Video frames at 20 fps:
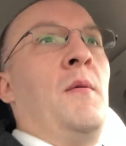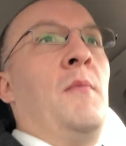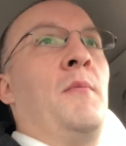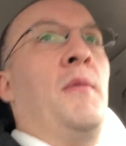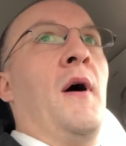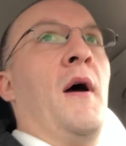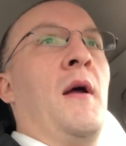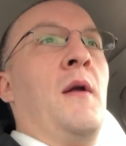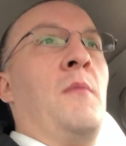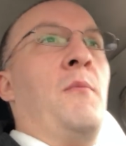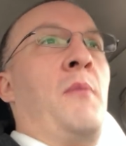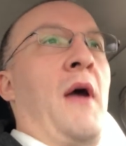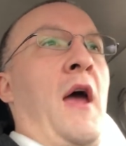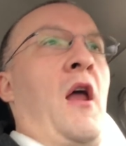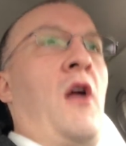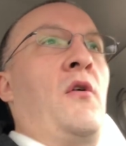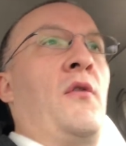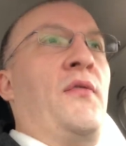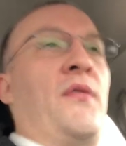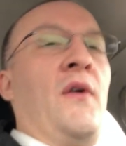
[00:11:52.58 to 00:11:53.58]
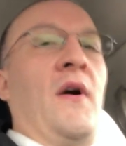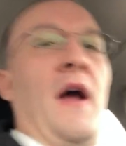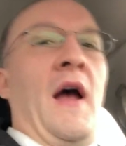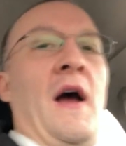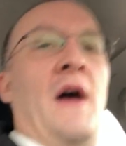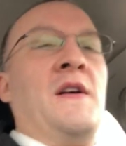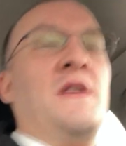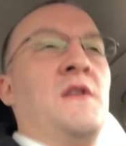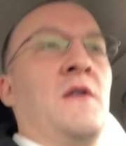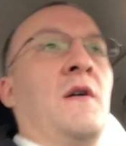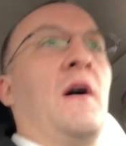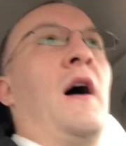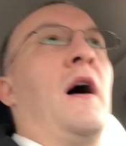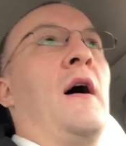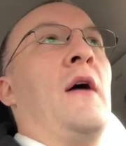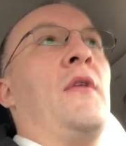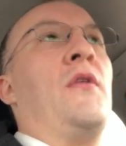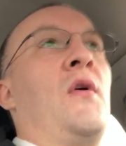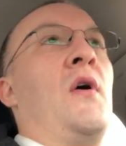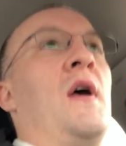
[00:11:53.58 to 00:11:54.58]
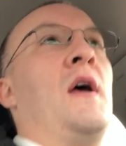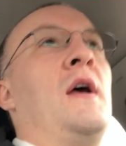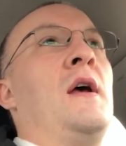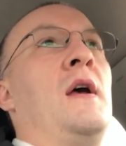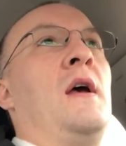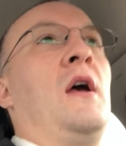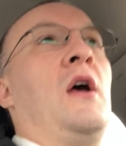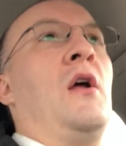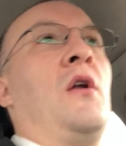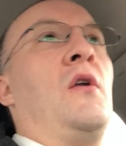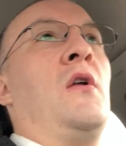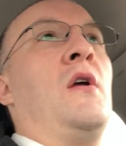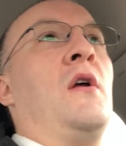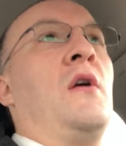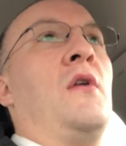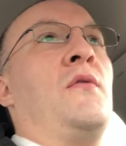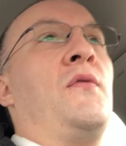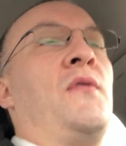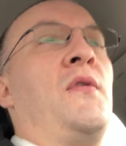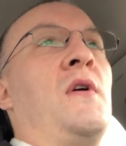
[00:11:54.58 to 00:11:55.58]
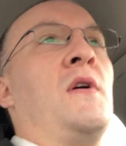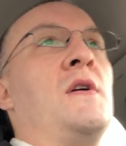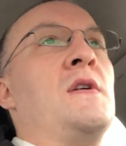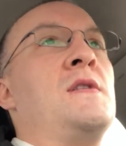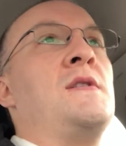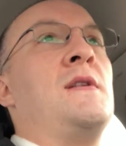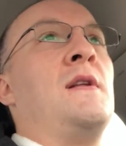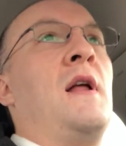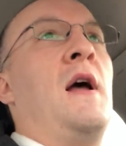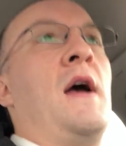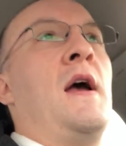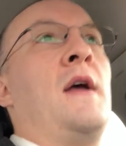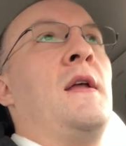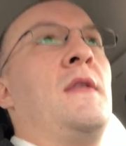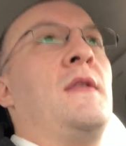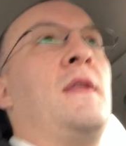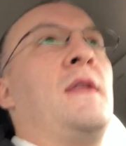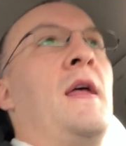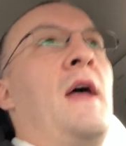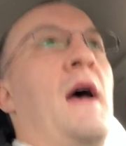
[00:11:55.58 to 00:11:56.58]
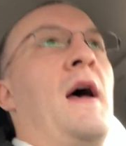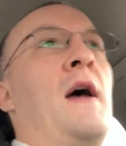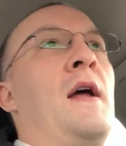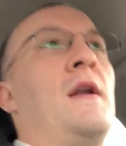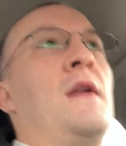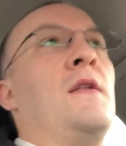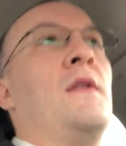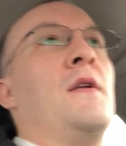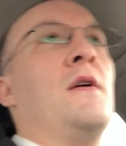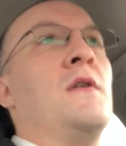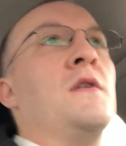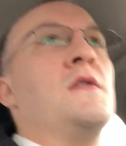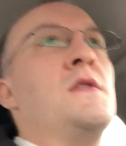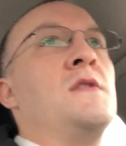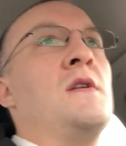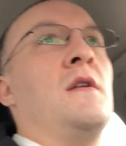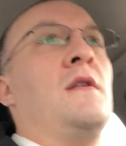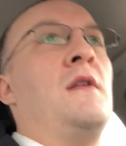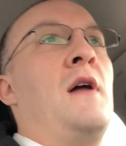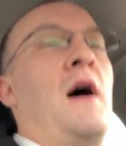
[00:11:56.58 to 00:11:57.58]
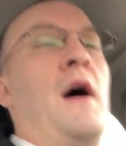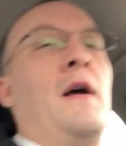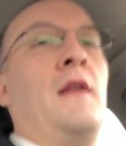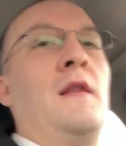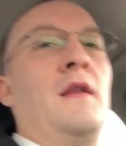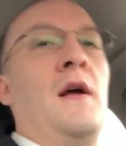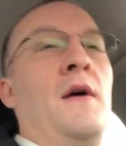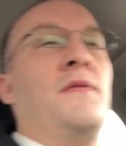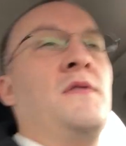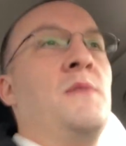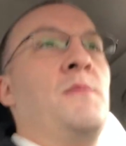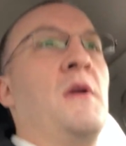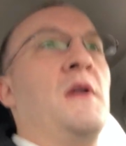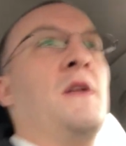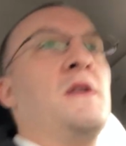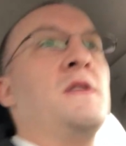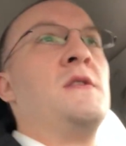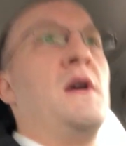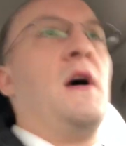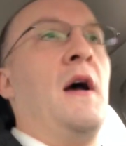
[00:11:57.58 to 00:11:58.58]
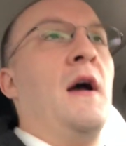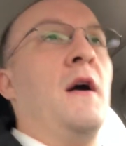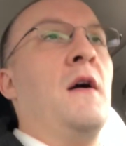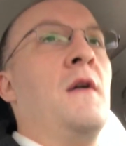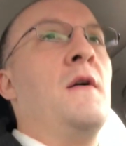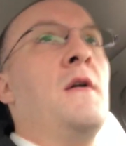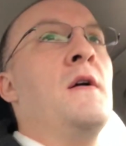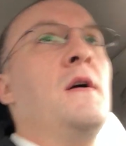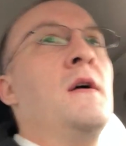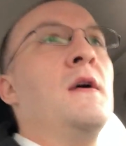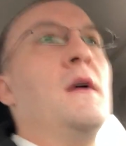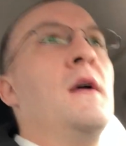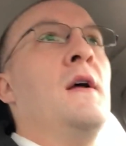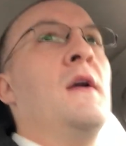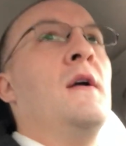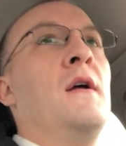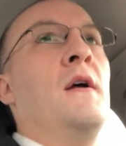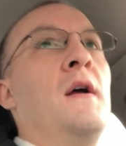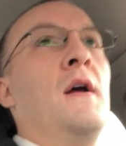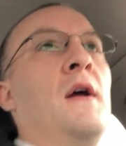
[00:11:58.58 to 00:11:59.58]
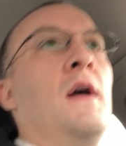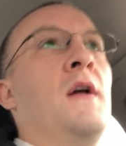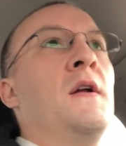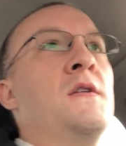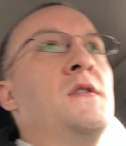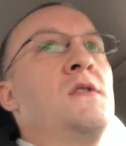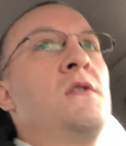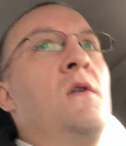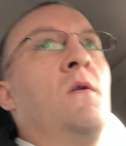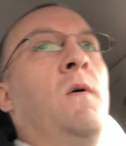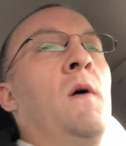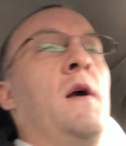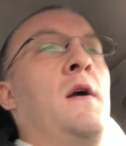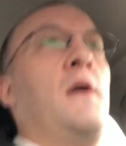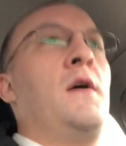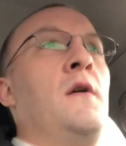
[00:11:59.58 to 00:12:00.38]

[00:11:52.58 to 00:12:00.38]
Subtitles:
But Battle for Azeroth, it feels like that there's a lot left to be desired. It's quick